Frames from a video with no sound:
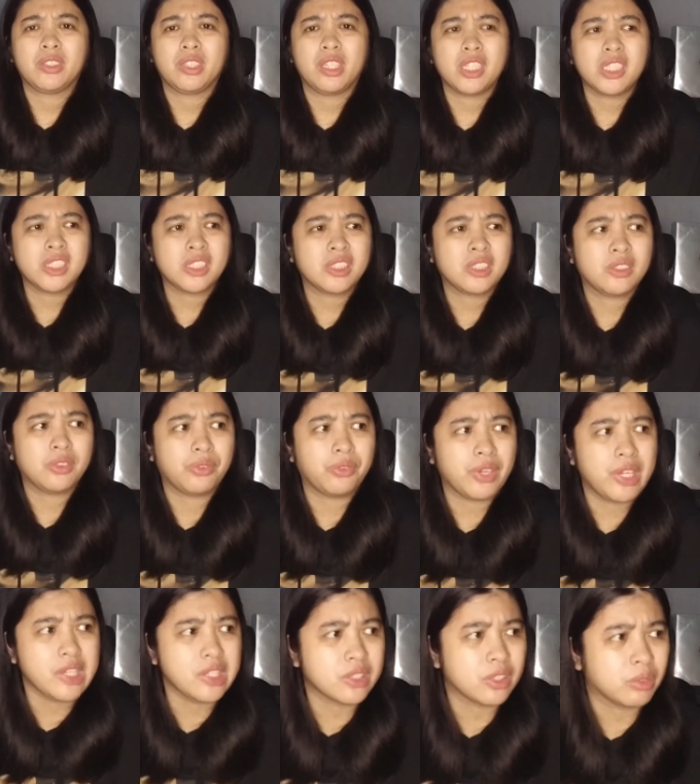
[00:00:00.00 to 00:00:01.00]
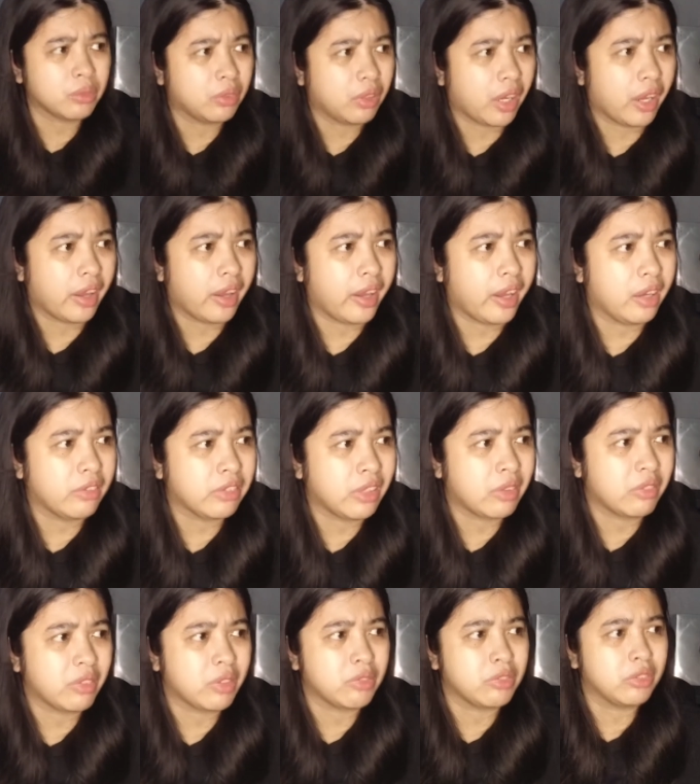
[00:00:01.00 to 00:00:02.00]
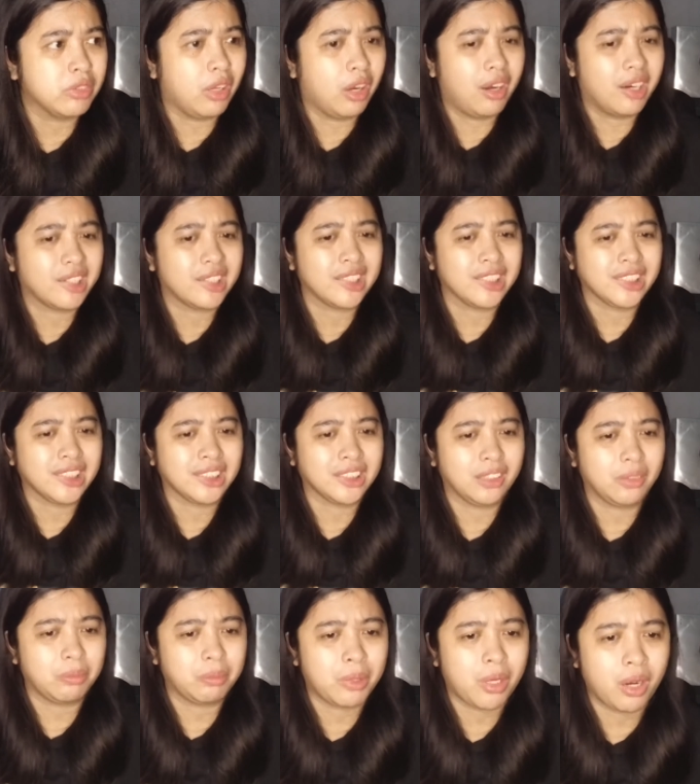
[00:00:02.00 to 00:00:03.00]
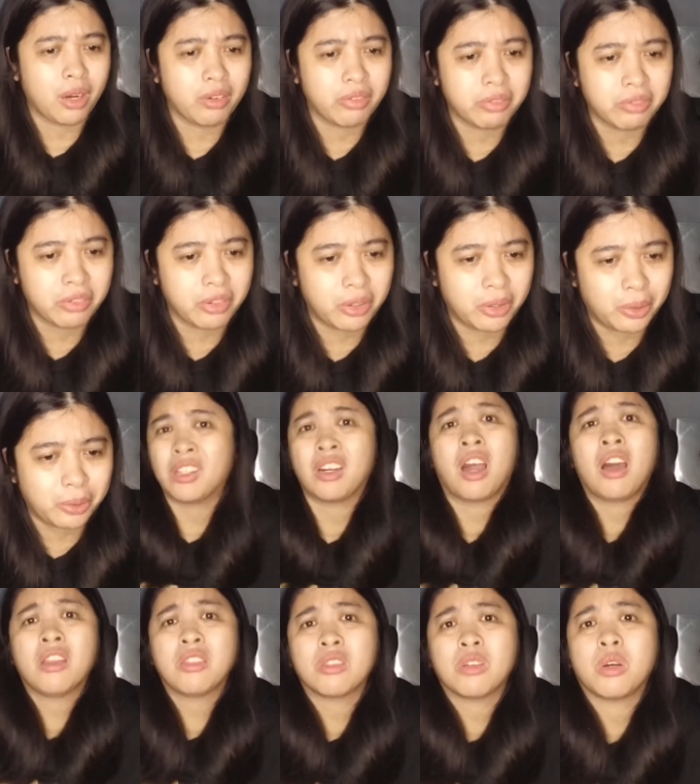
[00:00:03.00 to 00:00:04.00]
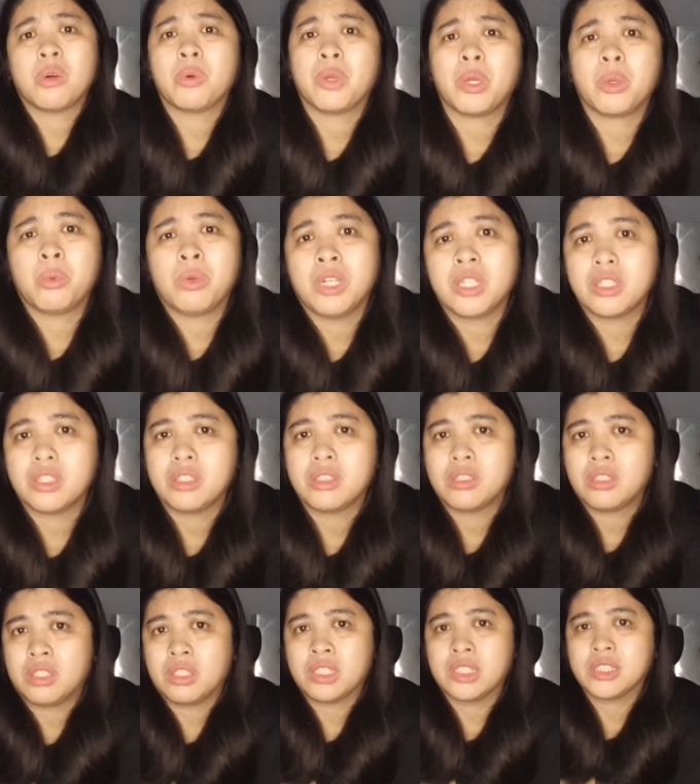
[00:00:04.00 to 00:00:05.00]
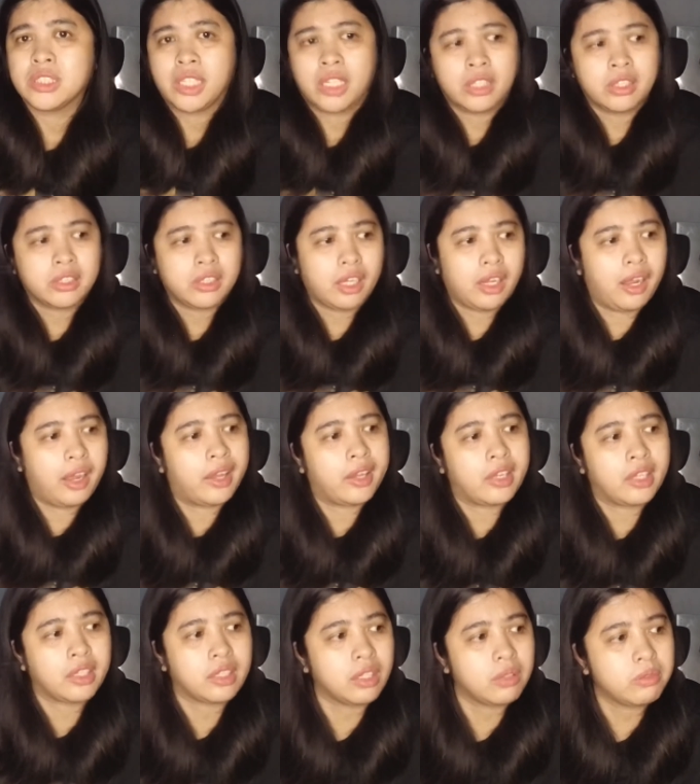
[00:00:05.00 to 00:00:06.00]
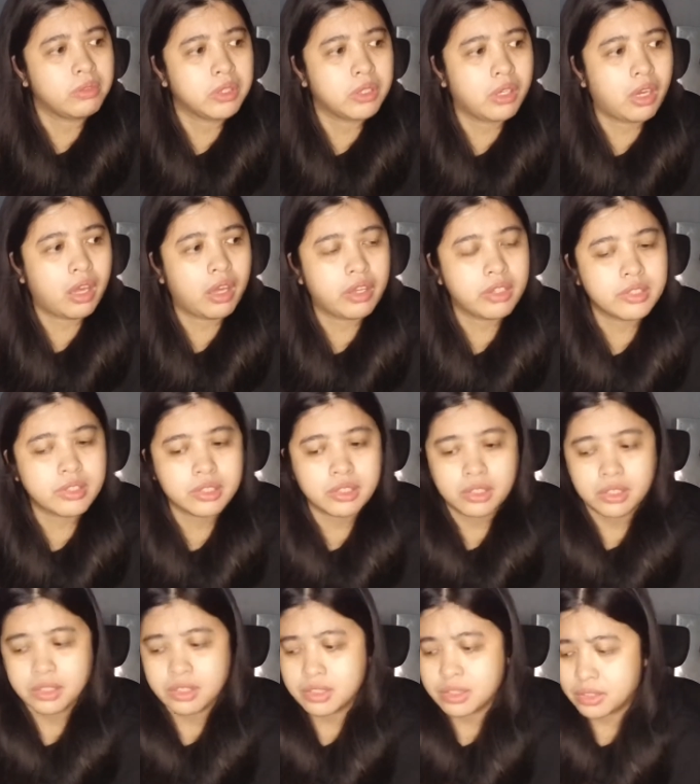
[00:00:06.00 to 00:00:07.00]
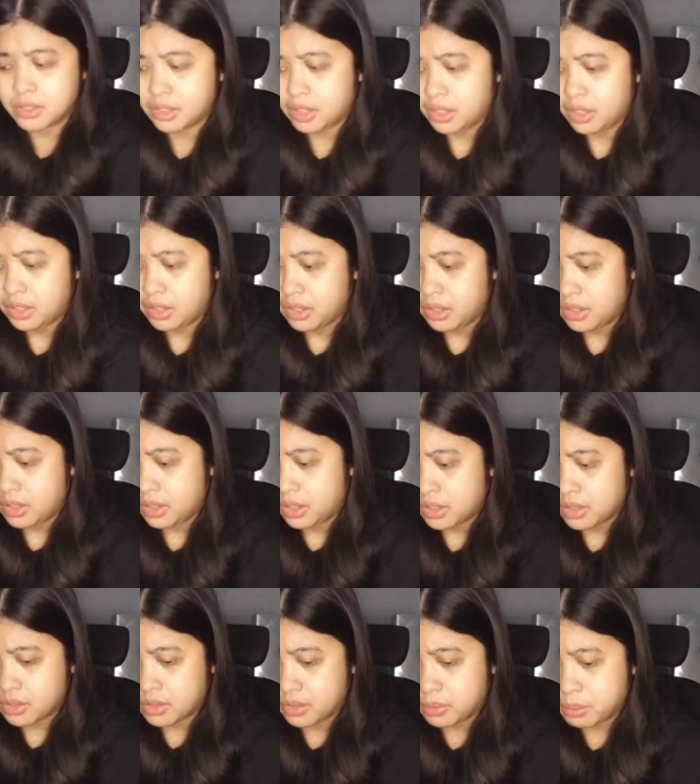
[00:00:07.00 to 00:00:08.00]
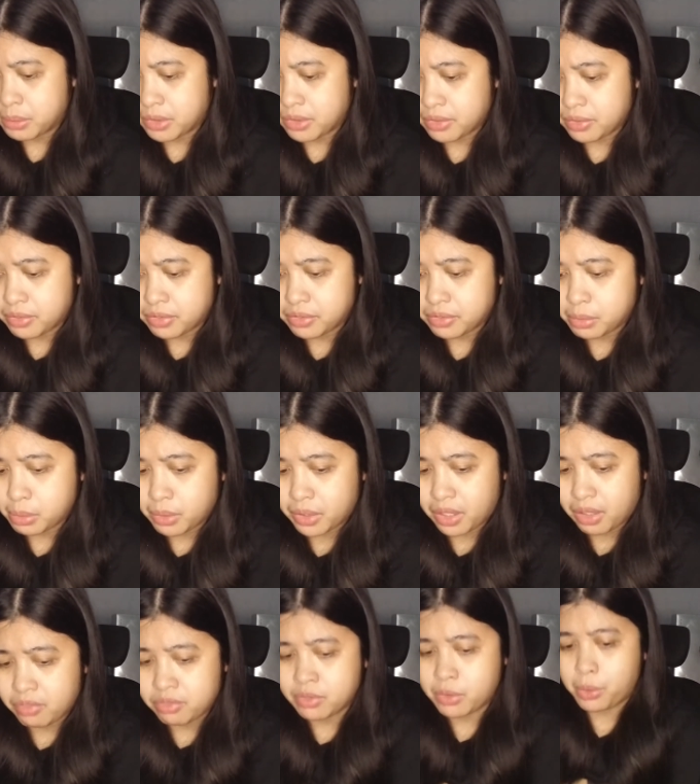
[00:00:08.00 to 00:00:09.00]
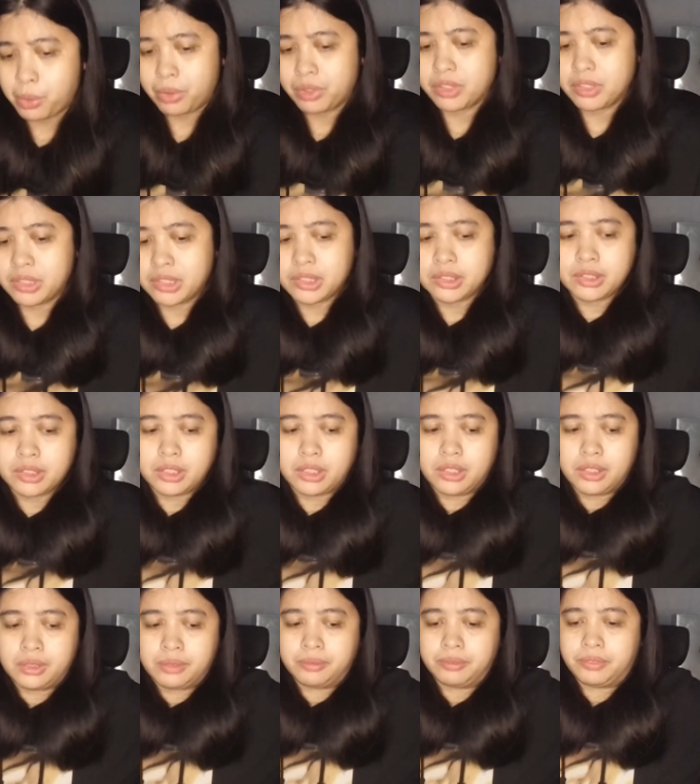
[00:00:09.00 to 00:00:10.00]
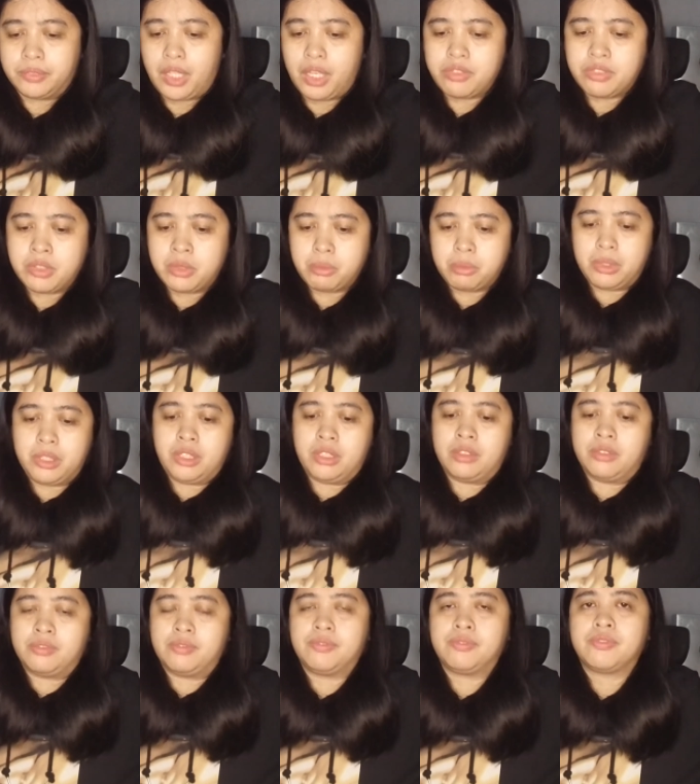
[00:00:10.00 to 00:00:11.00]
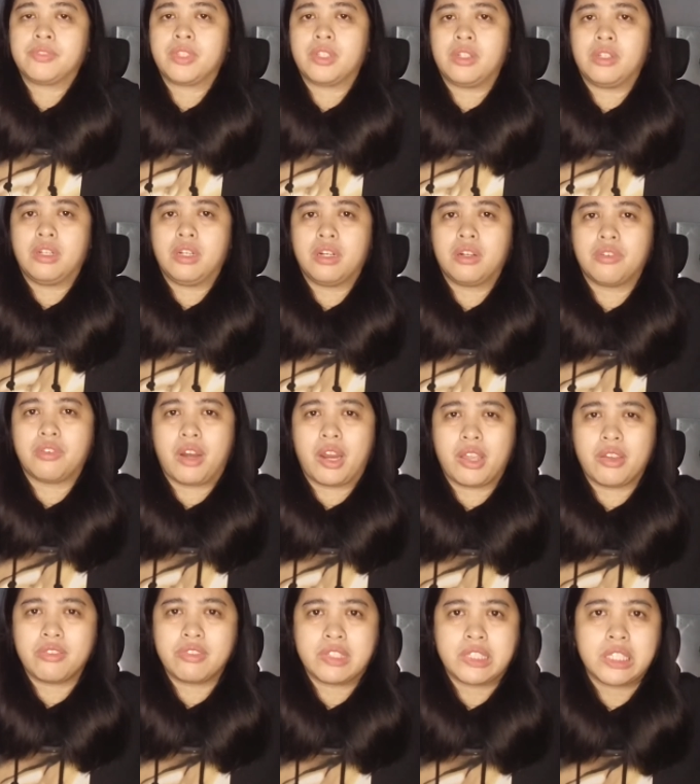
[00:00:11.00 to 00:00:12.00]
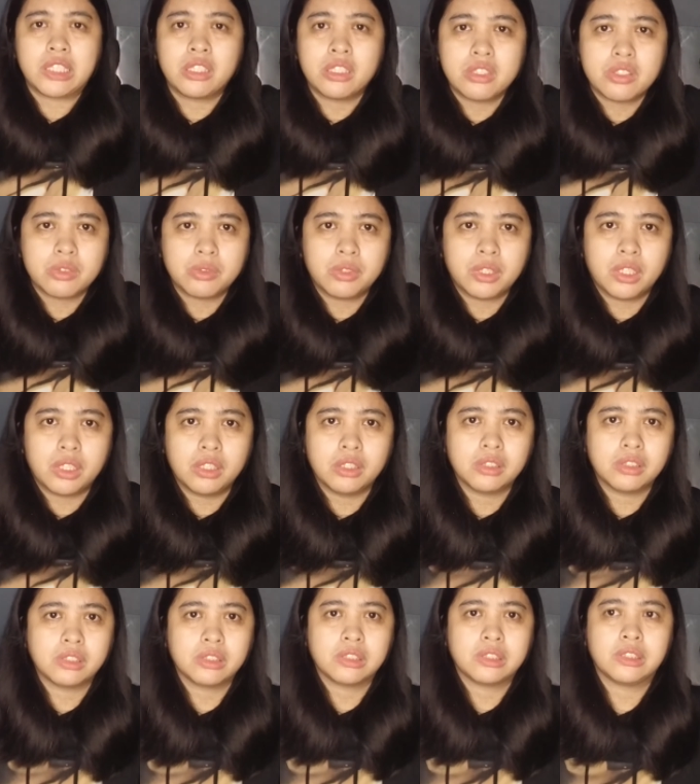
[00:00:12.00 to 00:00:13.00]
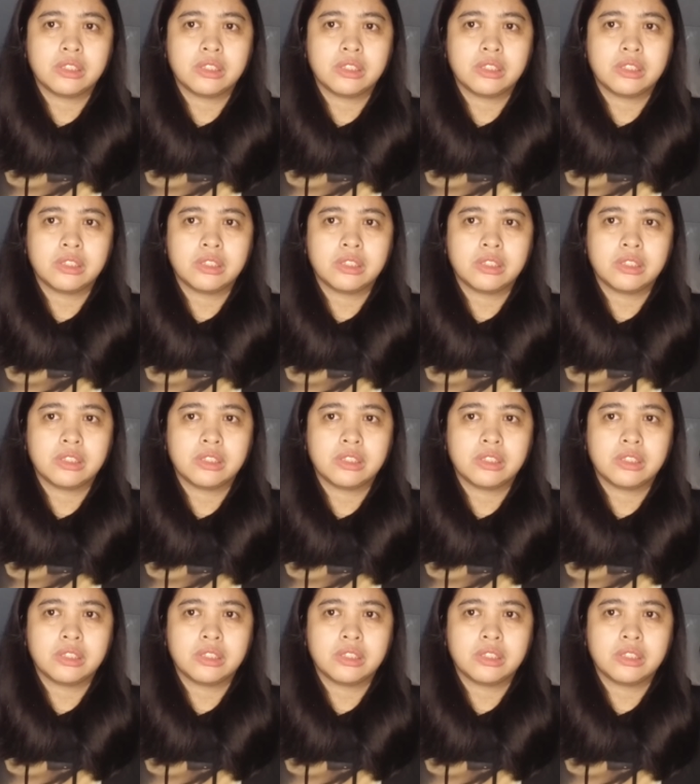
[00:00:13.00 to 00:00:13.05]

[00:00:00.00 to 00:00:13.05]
that's the reason why I haven't been vlogging, apart from not knowing what content I can give you guys, because some of what I've ordered haven't been arriving as well